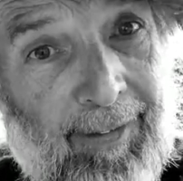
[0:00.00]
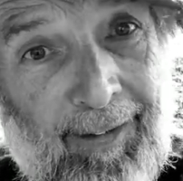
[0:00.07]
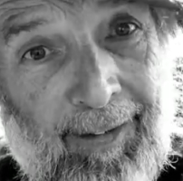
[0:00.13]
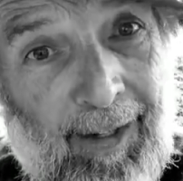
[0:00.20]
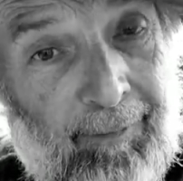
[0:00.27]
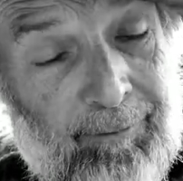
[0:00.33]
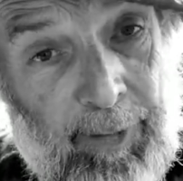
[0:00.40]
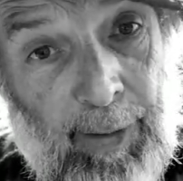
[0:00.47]

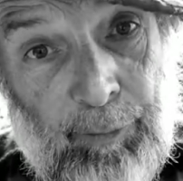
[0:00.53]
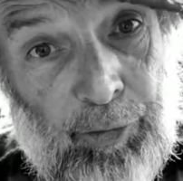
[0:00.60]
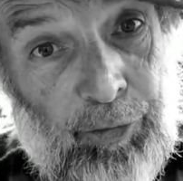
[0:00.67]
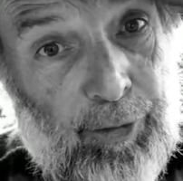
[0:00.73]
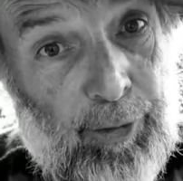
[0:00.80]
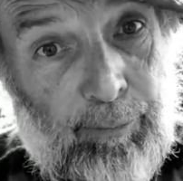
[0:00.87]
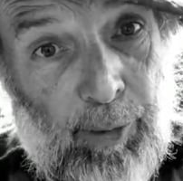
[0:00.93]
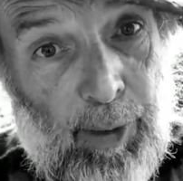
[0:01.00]
I've never
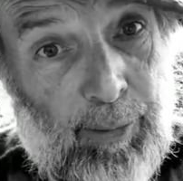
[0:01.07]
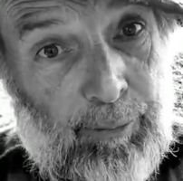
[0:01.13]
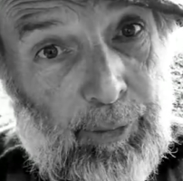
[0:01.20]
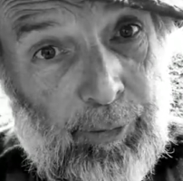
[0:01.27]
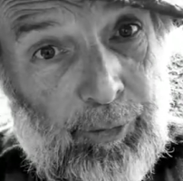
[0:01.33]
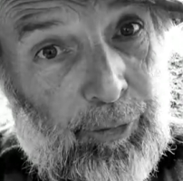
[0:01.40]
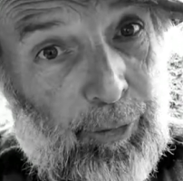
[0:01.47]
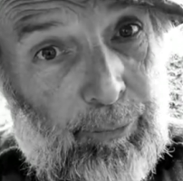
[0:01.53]
seen Mom
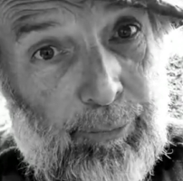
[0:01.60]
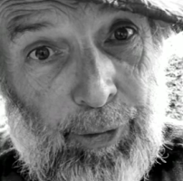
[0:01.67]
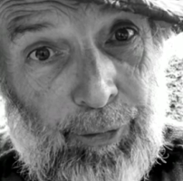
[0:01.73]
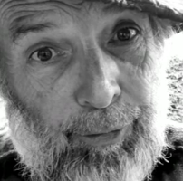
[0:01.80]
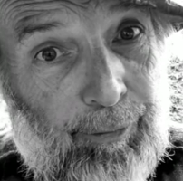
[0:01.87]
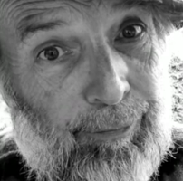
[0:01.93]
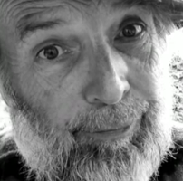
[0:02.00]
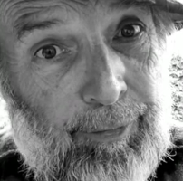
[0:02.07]
look so
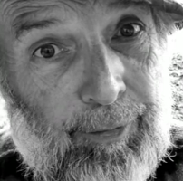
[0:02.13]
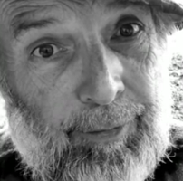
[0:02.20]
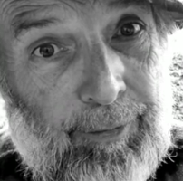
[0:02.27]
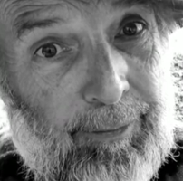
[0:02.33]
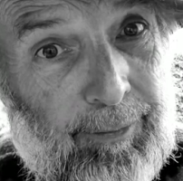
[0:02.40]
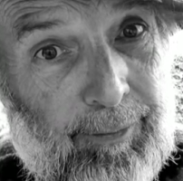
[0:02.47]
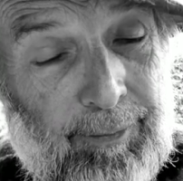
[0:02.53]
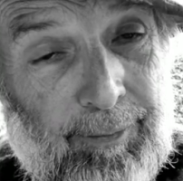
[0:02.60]
beautiful.
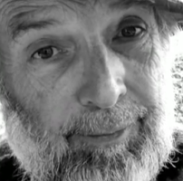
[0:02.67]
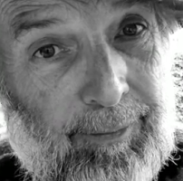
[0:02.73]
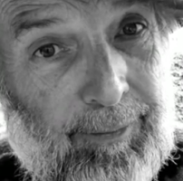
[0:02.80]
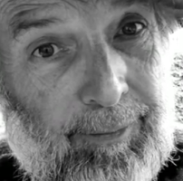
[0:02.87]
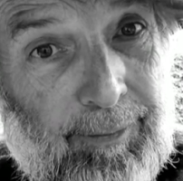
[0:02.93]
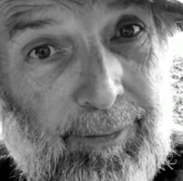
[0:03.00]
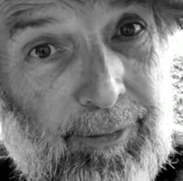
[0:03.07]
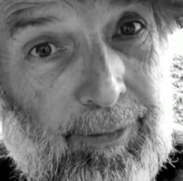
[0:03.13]

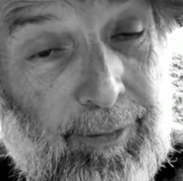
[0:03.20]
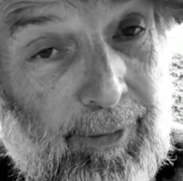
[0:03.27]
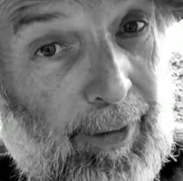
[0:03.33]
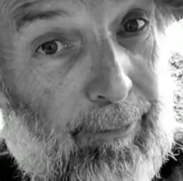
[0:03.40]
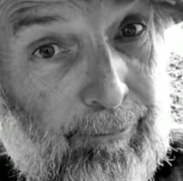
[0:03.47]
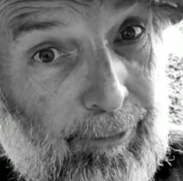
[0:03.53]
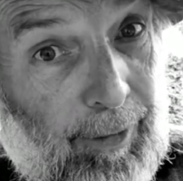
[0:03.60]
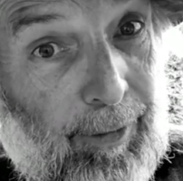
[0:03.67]
You know,
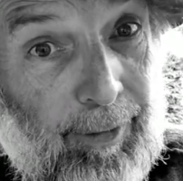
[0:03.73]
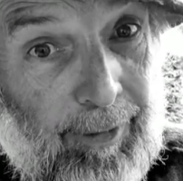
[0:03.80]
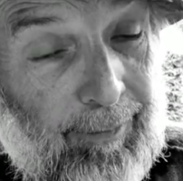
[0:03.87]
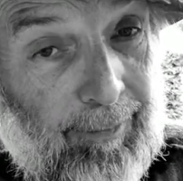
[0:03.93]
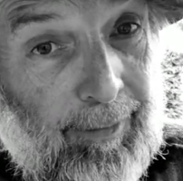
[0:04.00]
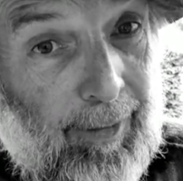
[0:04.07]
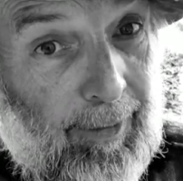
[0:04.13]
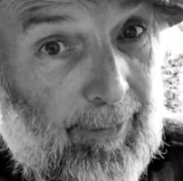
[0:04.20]
and really
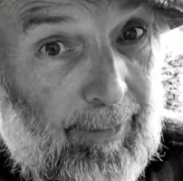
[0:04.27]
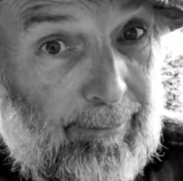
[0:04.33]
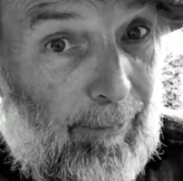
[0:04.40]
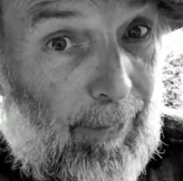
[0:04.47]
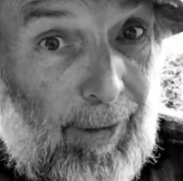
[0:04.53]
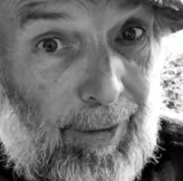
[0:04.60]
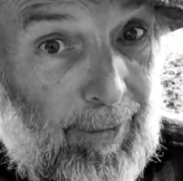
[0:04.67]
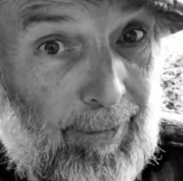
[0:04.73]
like a
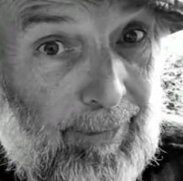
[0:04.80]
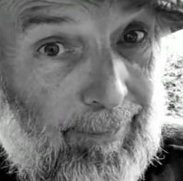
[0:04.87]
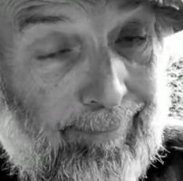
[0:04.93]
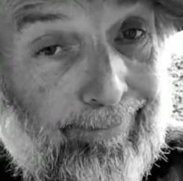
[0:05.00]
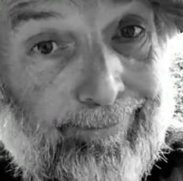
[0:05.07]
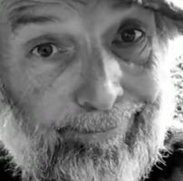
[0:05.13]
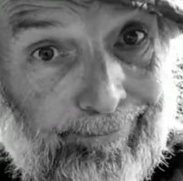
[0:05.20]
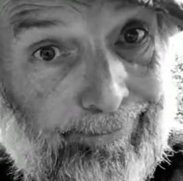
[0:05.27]
Mayan
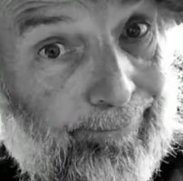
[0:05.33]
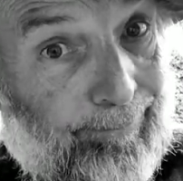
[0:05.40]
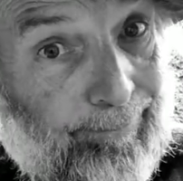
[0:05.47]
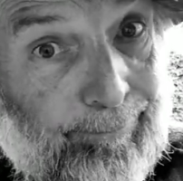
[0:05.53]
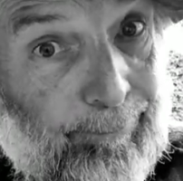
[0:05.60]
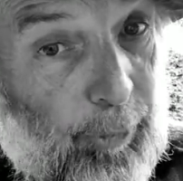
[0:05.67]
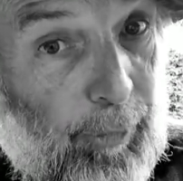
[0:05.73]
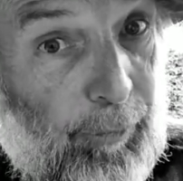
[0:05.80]

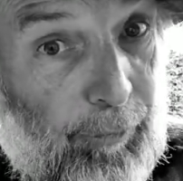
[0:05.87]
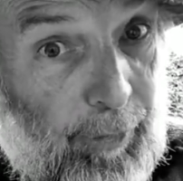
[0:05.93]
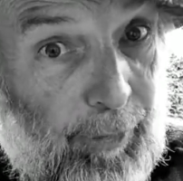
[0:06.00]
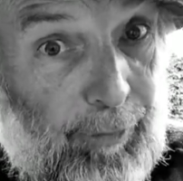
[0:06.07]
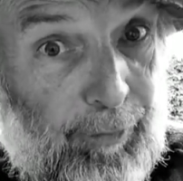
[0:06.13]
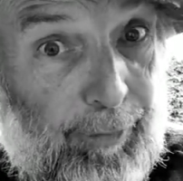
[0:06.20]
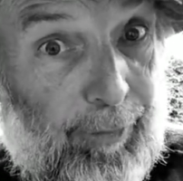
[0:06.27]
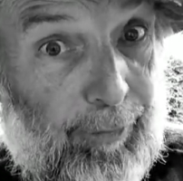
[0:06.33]
princess.
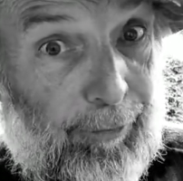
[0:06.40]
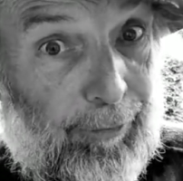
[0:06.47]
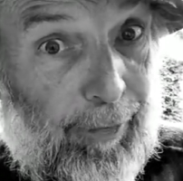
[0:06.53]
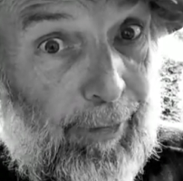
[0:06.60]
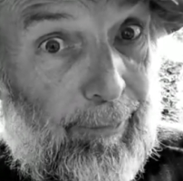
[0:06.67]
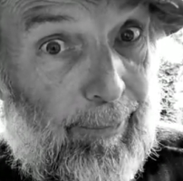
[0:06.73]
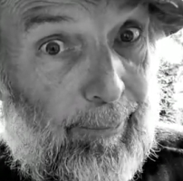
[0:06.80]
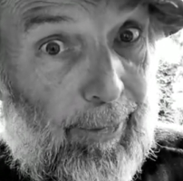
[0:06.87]
She looks
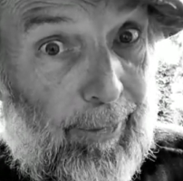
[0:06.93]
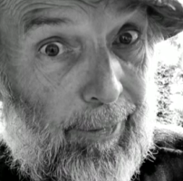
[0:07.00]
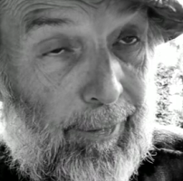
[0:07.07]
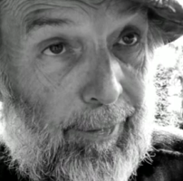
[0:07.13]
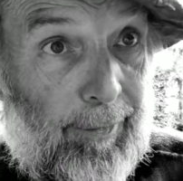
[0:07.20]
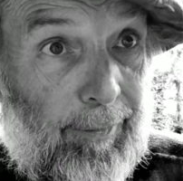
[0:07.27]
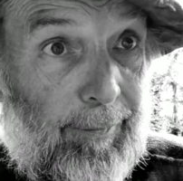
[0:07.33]
South American.